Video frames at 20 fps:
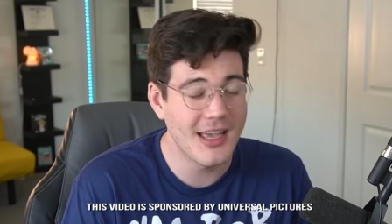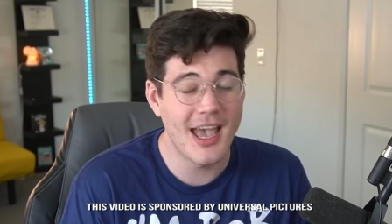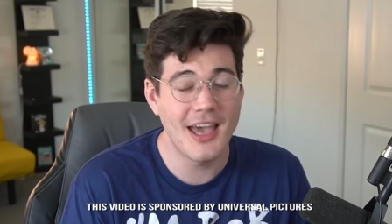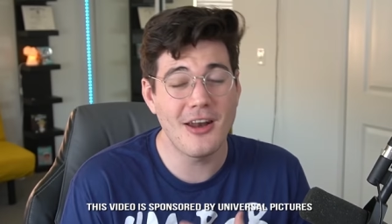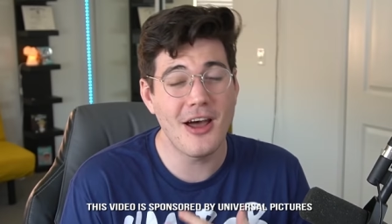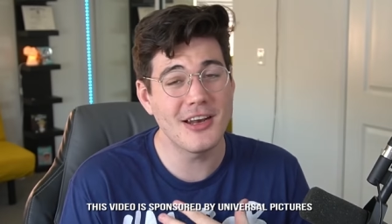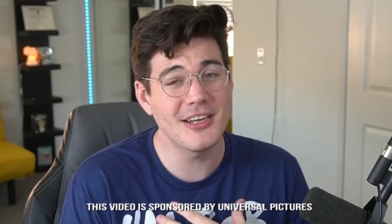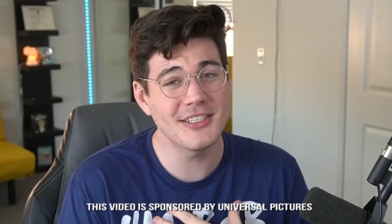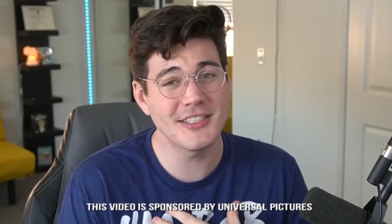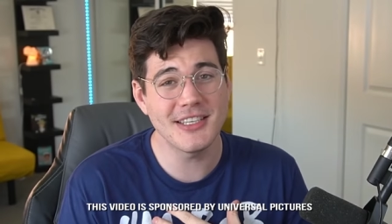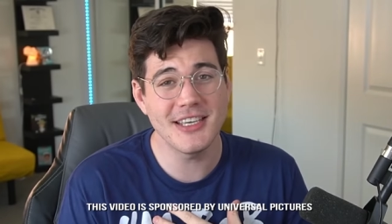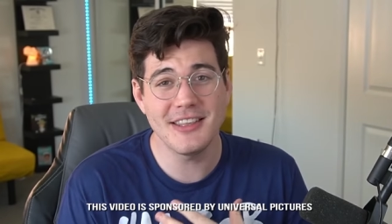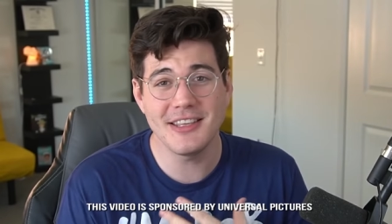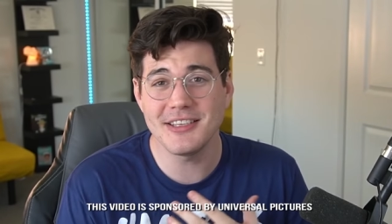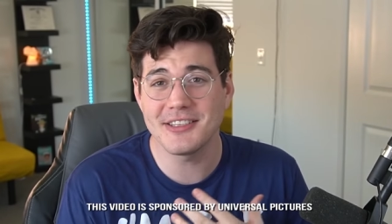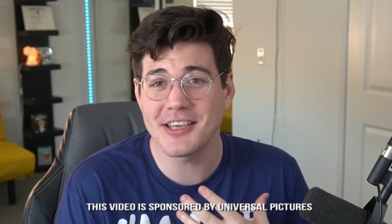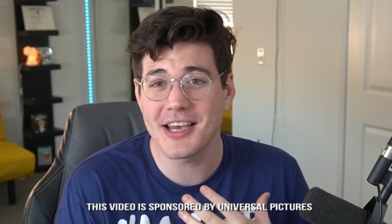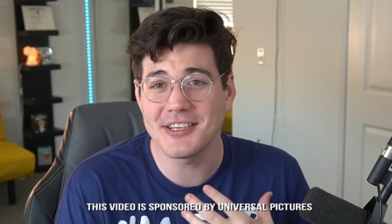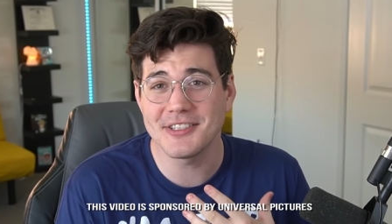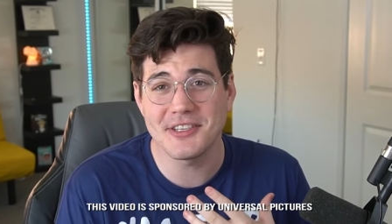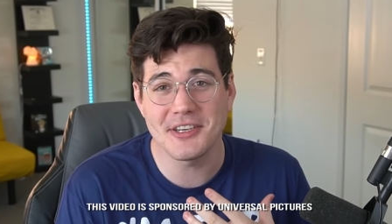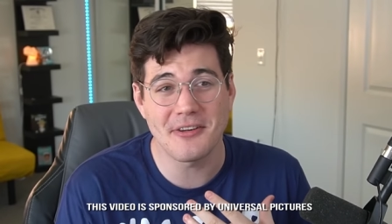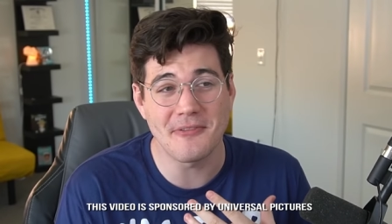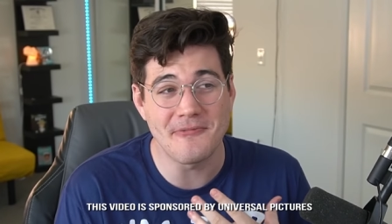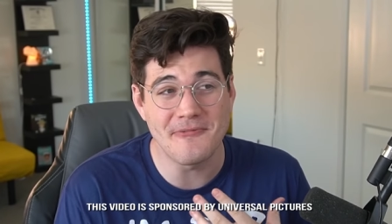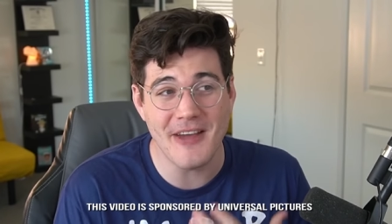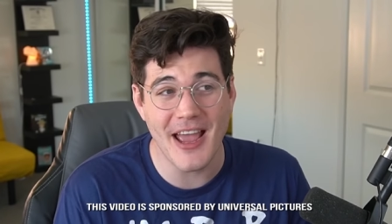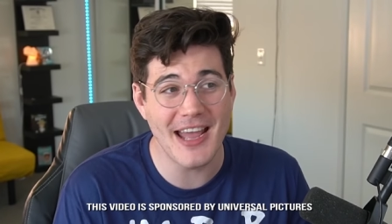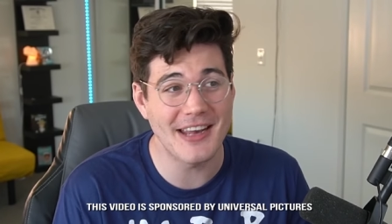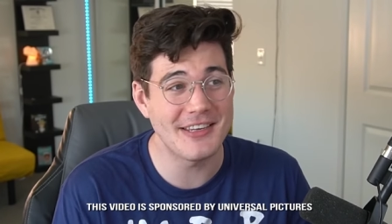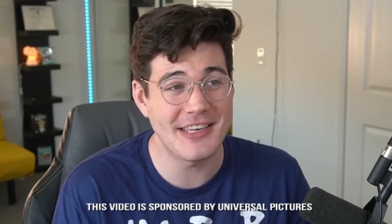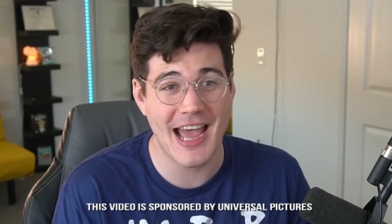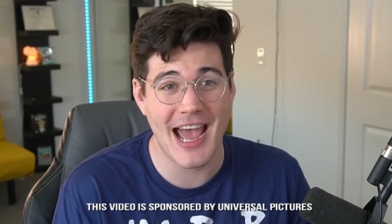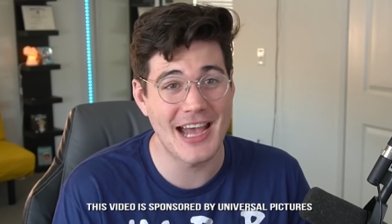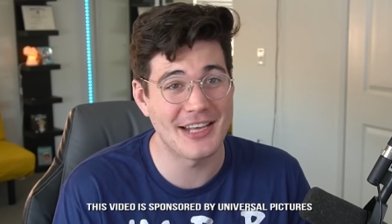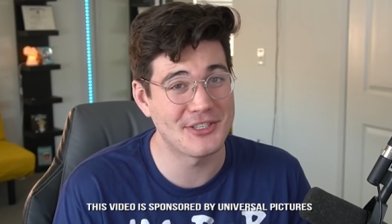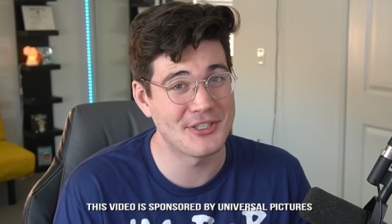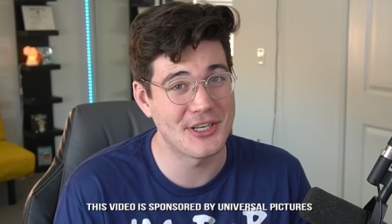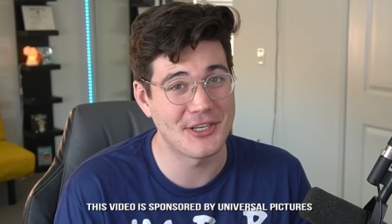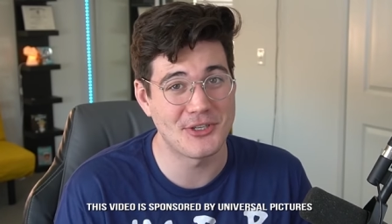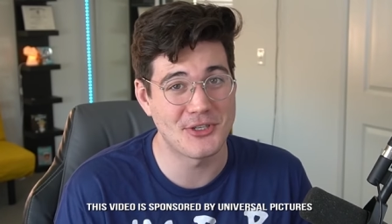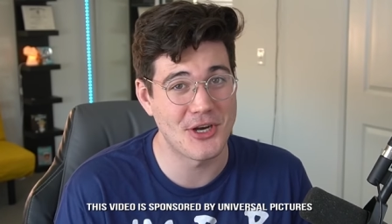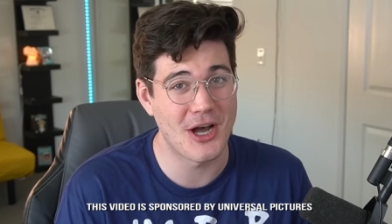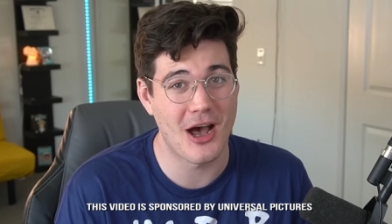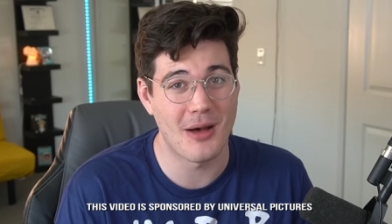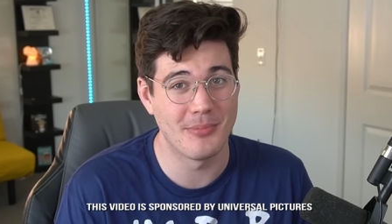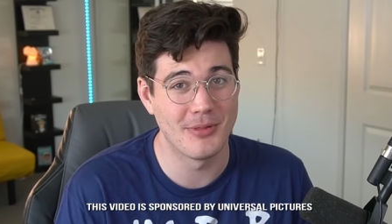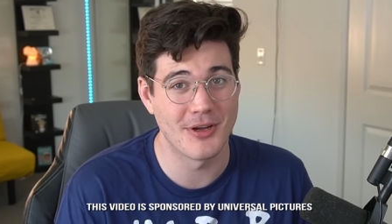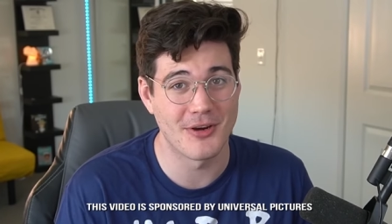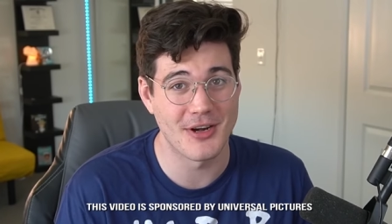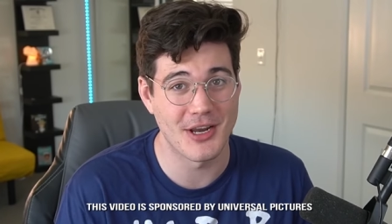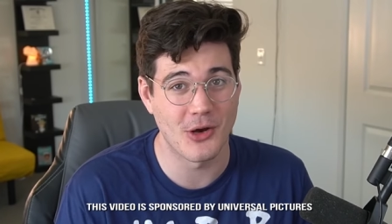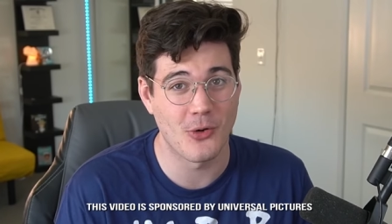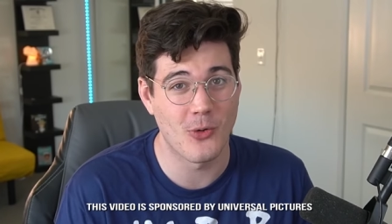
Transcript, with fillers: And honestly, these guys did a fantastic job learning